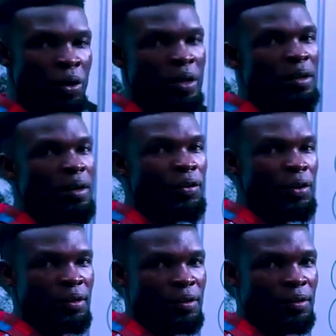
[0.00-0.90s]
will
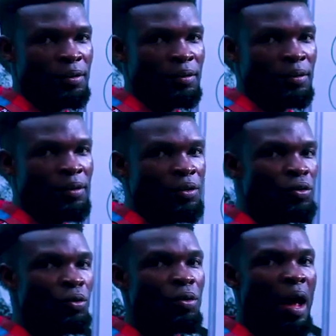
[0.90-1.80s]
increase.
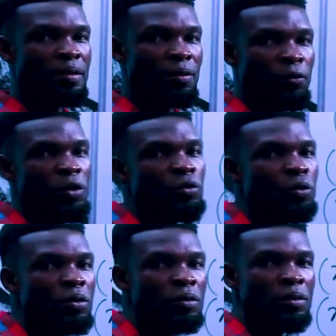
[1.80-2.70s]
So as the first
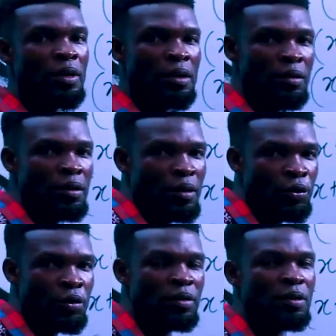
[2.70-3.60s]
one it
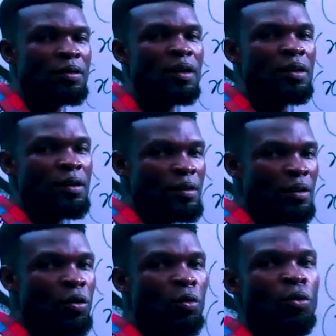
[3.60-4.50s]
decreases, the
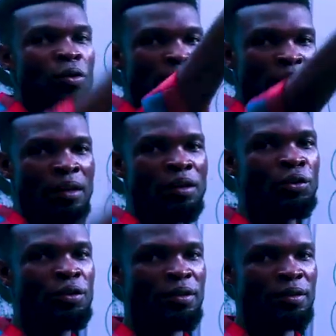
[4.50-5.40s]
second one
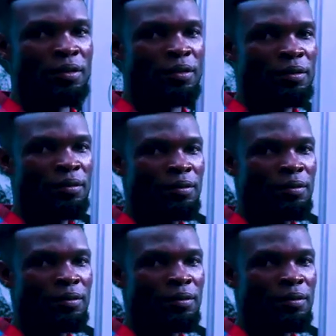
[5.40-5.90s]
increases.